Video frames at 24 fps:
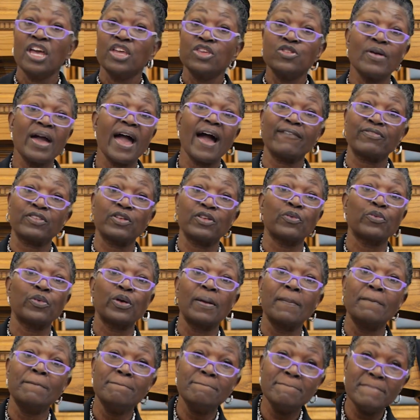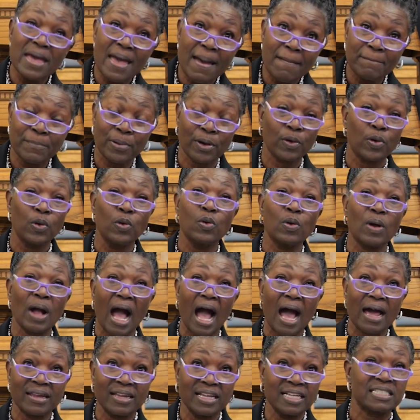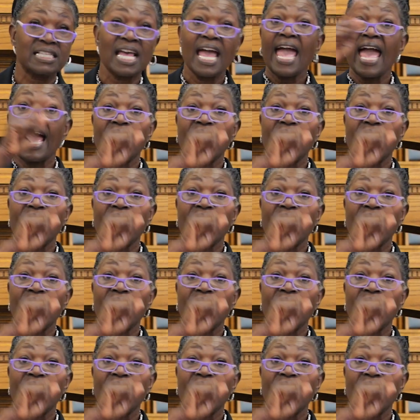You have to remember who God is